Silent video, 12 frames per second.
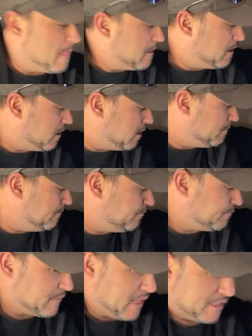Um,
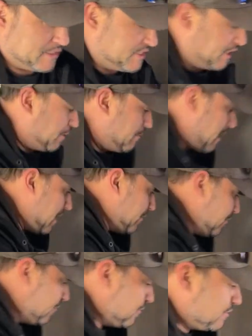I can set up
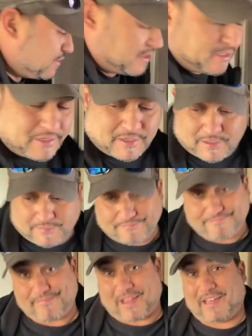monitors.
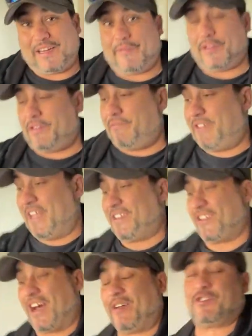I could even take the
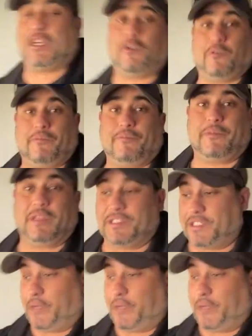couch out and set